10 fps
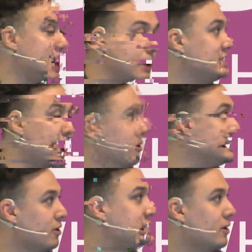So again, I
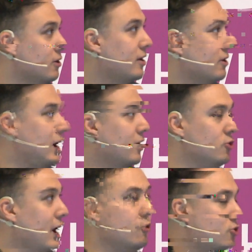mentioned that CoinMarketCap
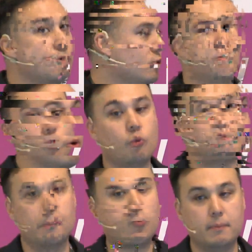launched the Pro
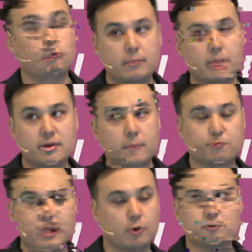APIs for
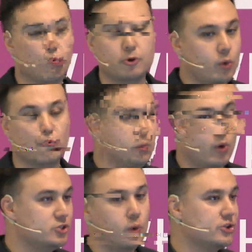developers
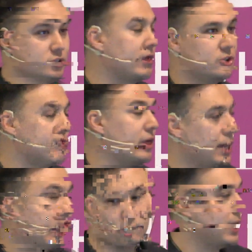last year.
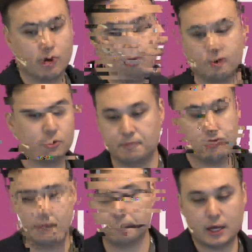A lot
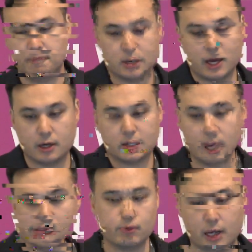of newspapers
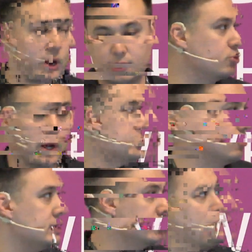and
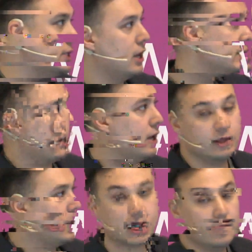magazines, when they
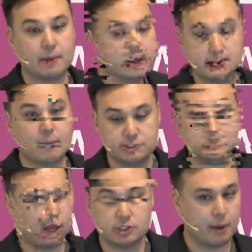wrote about it, they called it the
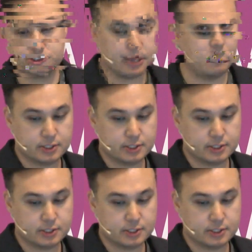paid APIs.